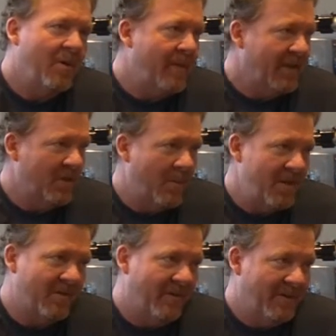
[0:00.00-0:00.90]
and we only make so
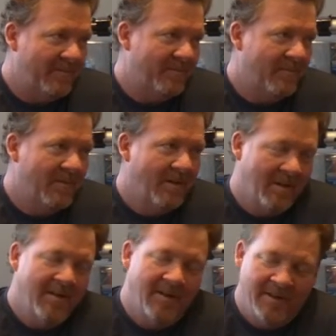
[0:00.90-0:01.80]
much of it.
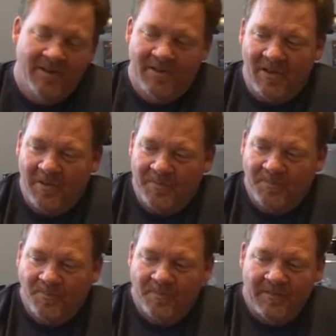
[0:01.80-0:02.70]
Right. Yeah, that makes
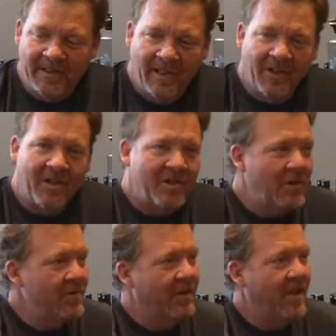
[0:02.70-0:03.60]
sense. A good
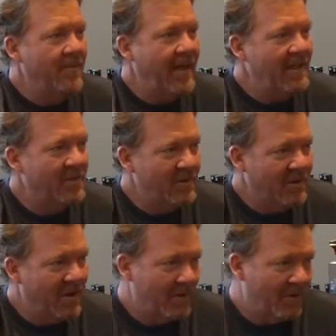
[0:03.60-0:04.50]
excuse to come to
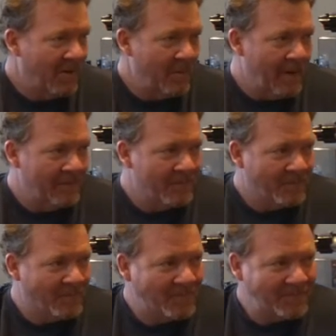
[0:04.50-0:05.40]
Asheville and come to Green Man.
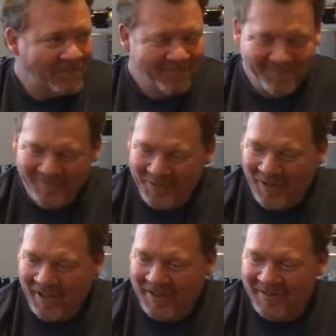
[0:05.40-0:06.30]

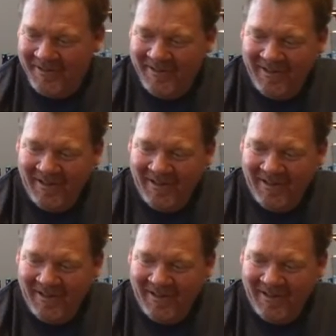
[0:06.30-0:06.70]
Right.